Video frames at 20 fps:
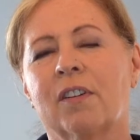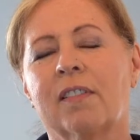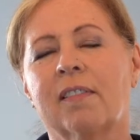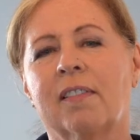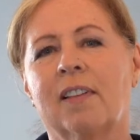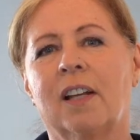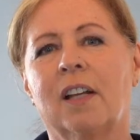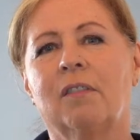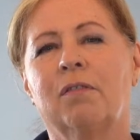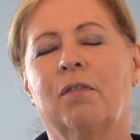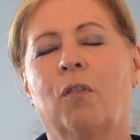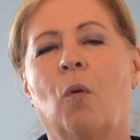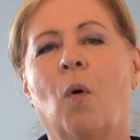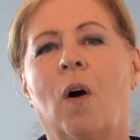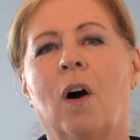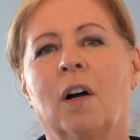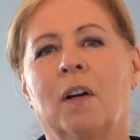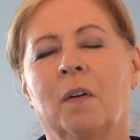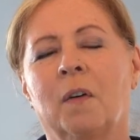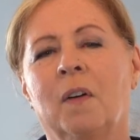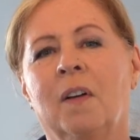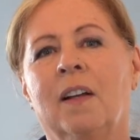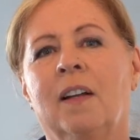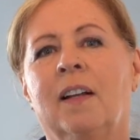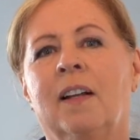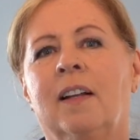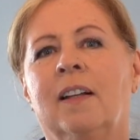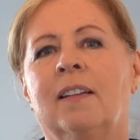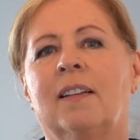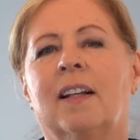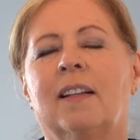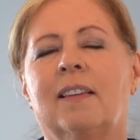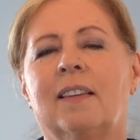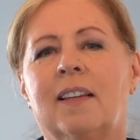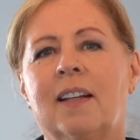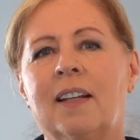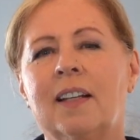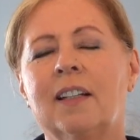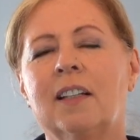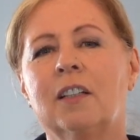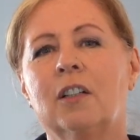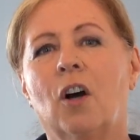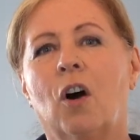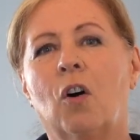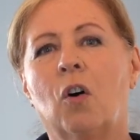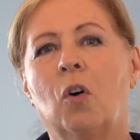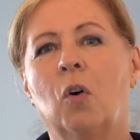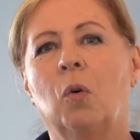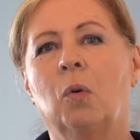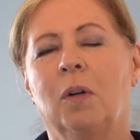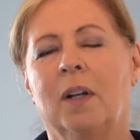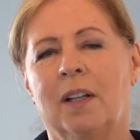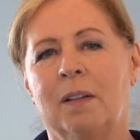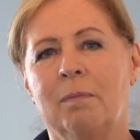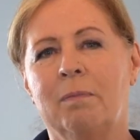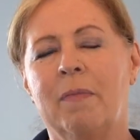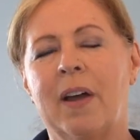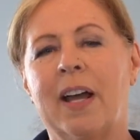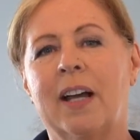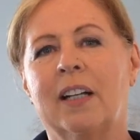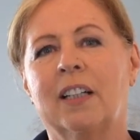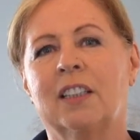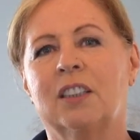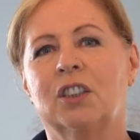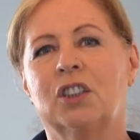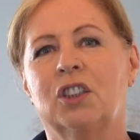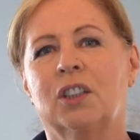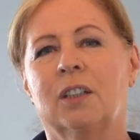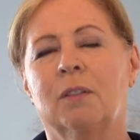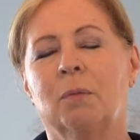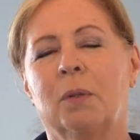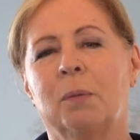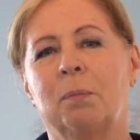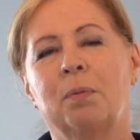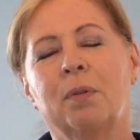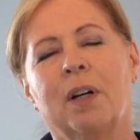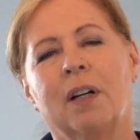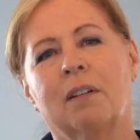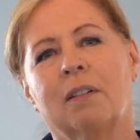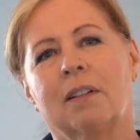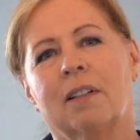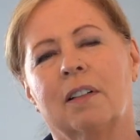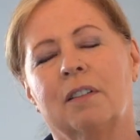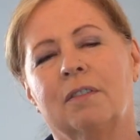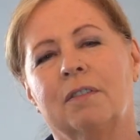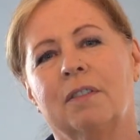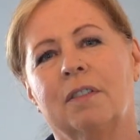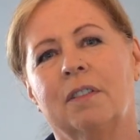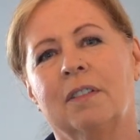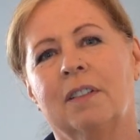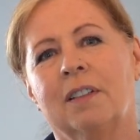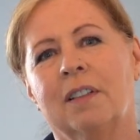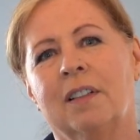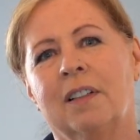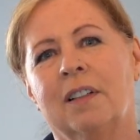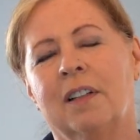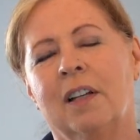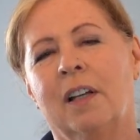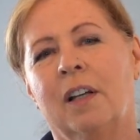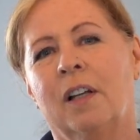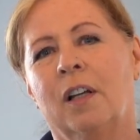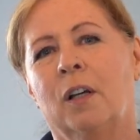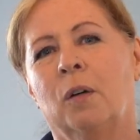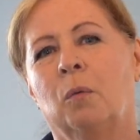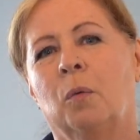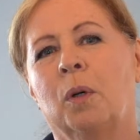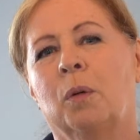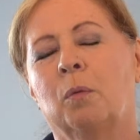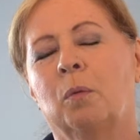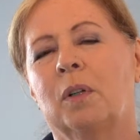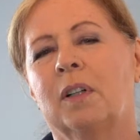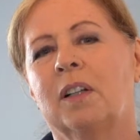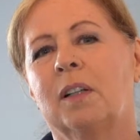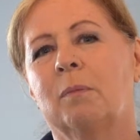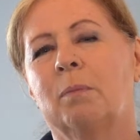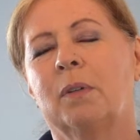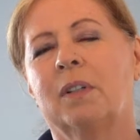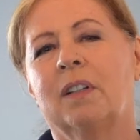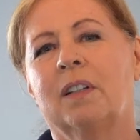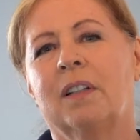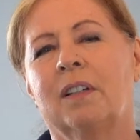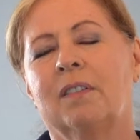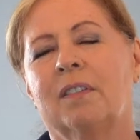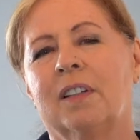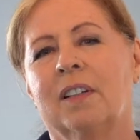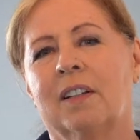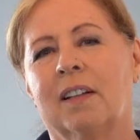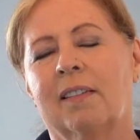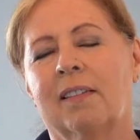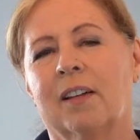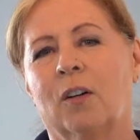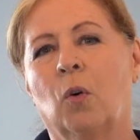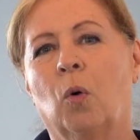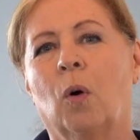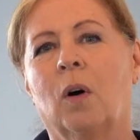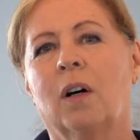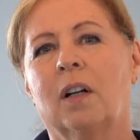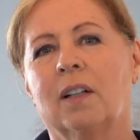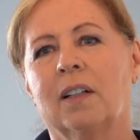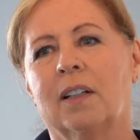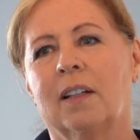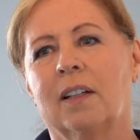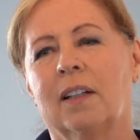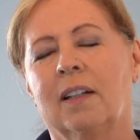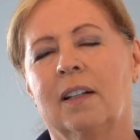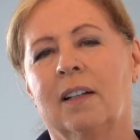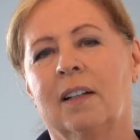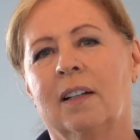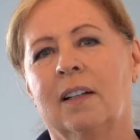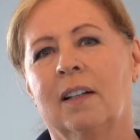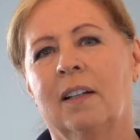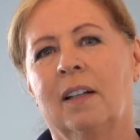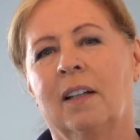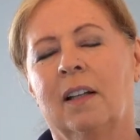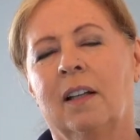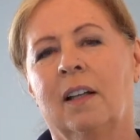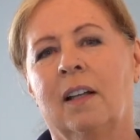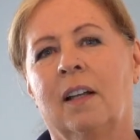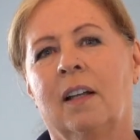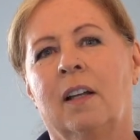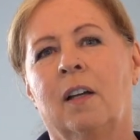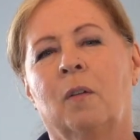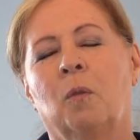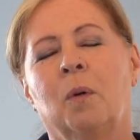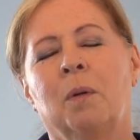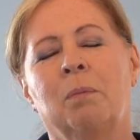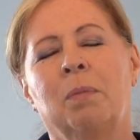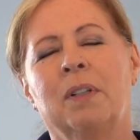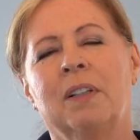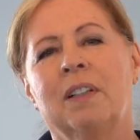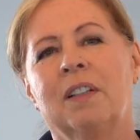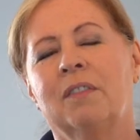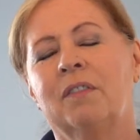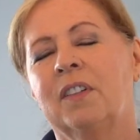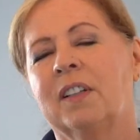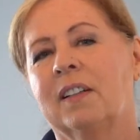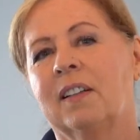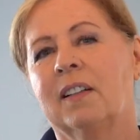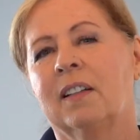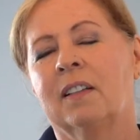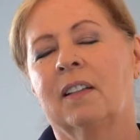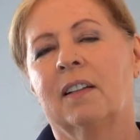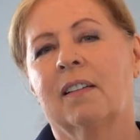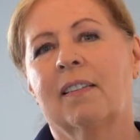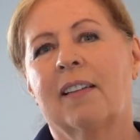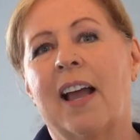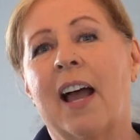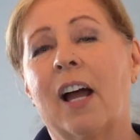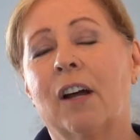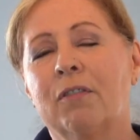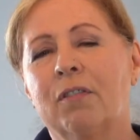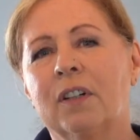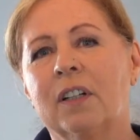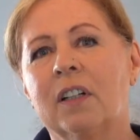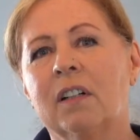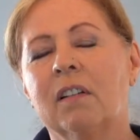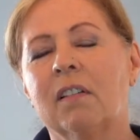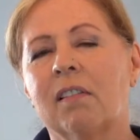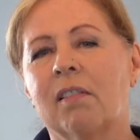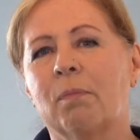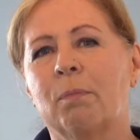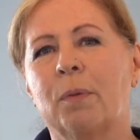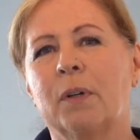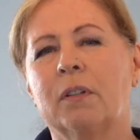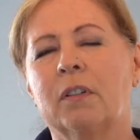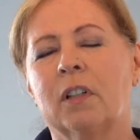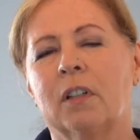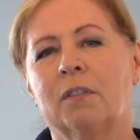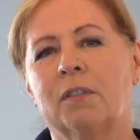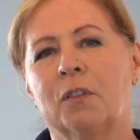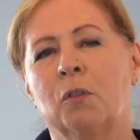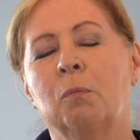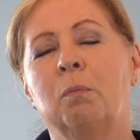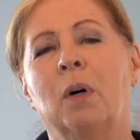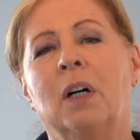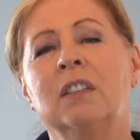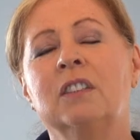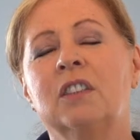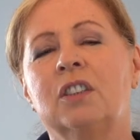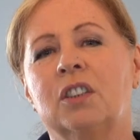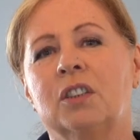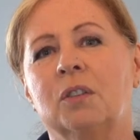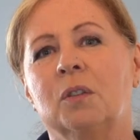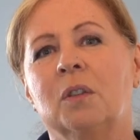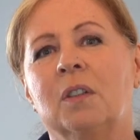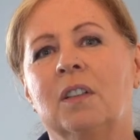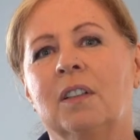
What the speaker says: safe water that they can own and manage and be proud of. We really believe in this equality. We believe in this African spirit of Ubuntu,